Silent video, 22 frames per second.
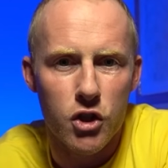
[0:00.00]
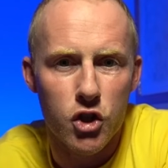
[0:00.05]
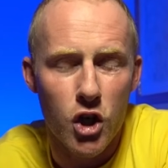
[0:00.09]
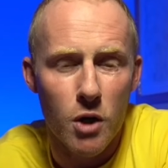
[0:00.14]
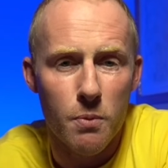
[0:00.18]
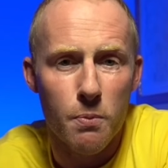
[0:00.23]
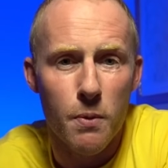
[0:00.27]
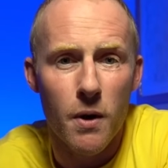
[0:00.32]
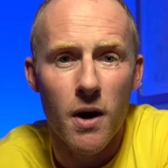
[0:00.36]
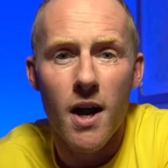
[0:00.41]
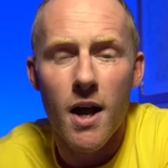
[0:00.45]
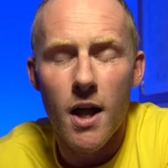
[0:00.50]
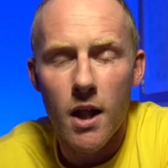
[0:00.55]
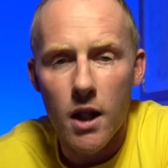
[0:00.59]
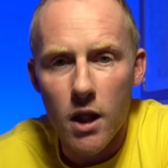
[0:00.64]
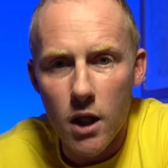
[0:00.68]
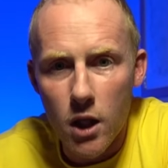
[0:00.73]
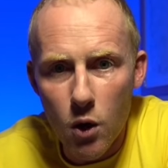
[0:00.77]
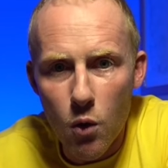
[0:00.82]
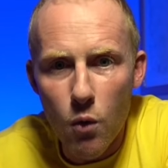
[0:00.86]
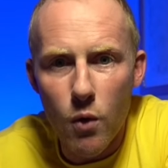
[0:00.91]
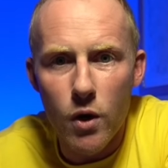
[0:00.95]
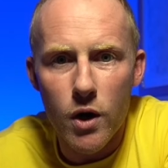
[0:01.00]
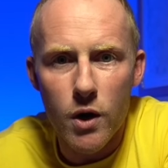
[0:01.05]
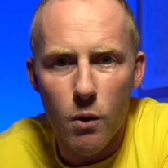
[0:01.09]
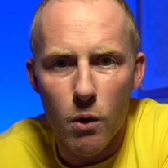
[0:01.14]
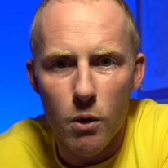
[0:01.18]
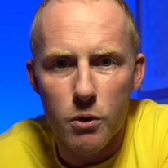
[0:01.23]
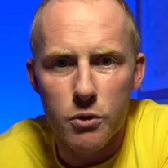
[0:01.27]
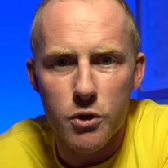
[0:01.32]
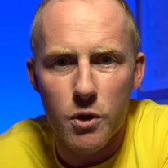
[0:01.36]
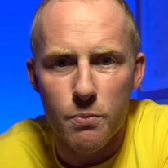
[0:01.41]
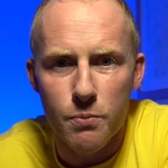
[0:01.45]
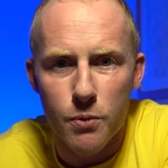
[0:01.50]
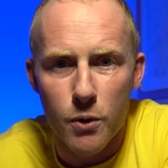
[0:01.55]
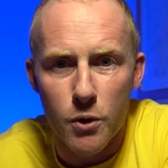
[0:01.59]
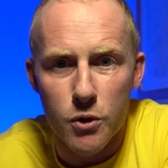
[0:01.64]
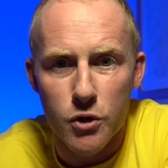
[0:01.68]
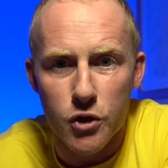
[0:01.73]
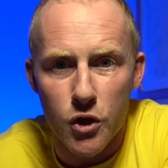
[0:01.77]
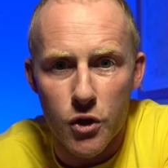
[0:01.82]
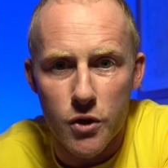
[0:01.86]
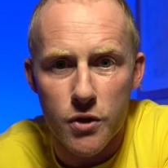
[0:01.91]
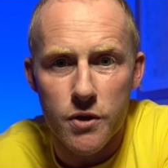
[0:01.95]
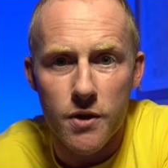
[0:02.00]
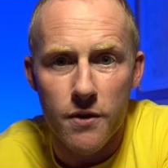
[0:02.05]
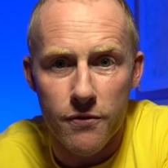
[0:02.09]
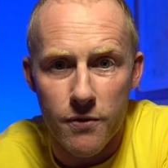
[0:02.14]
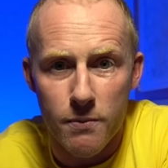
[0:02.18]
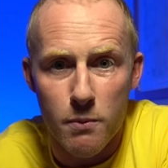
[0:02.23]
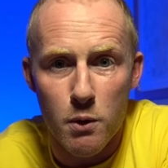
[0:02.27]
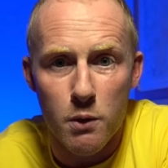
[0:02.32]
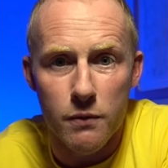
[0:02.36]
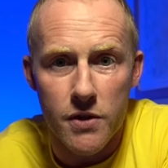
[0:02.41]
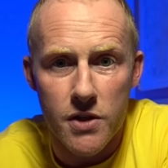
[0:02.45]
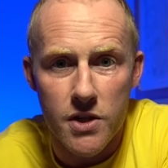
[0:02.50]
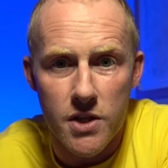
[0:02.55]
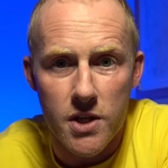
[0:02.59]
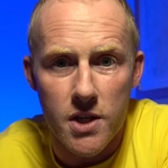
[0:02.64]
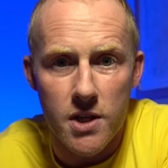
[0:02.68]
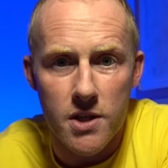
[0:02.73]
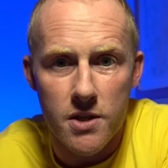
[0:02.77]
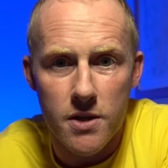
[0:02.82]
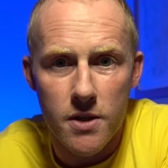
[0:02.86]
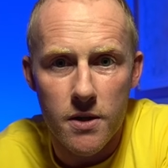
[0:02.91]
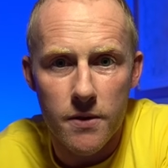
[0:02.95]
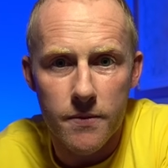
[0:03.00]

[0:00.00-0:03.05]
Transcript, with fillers: cheaper, lower quality produce from overseas.